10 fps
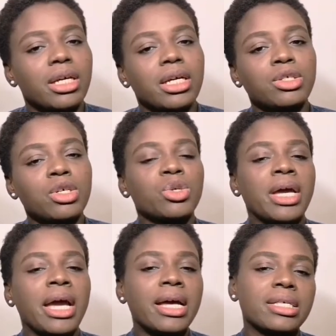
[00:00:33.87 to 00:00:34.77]
It also
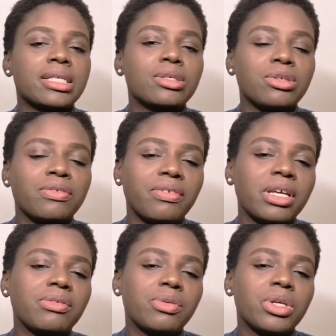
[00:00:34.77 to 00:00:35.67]
enhances your
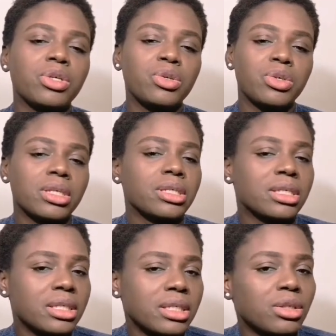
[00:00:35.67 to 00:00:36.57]
flavor when you're using
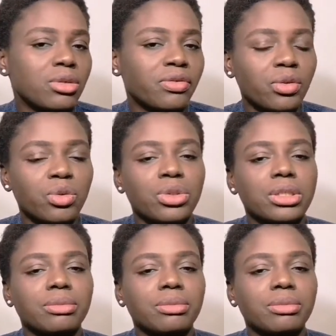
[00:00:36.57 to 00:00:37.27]
seasoning your food.